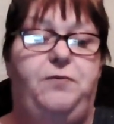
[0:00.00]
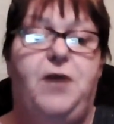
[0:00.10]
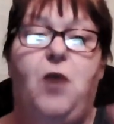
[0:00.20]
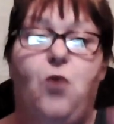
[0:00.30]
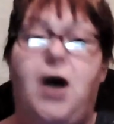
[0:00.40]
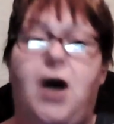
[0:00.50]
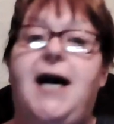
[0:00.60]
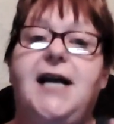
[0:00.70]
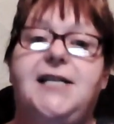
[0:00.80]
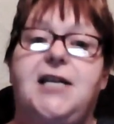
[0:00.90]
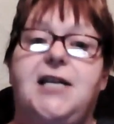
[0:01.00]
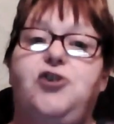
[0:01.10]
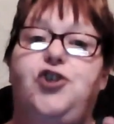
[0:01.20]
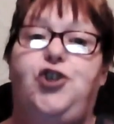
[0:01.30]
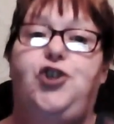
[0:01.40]
And what I tend
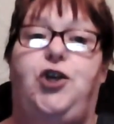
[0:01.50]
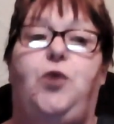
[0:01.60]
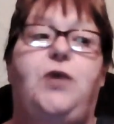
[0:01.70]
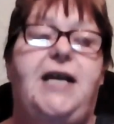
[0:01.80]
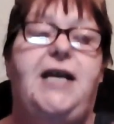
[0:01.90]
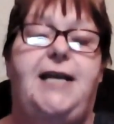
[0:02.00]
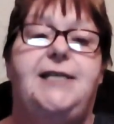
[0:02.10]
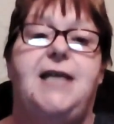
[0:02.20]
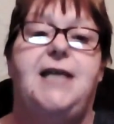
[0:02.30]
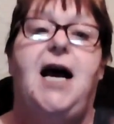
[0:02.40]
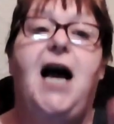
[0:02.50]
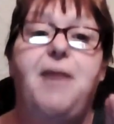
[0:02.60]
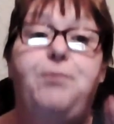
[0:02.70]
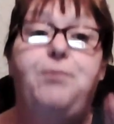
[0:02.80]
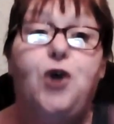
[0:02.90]
to do is I
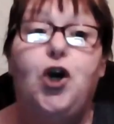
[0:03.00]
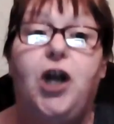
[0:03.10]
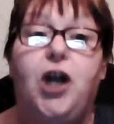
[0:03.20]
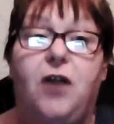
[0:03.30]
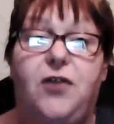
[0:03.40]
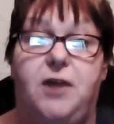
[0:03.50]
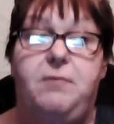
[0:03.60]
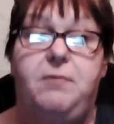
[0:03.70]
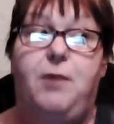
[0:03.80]
boil them,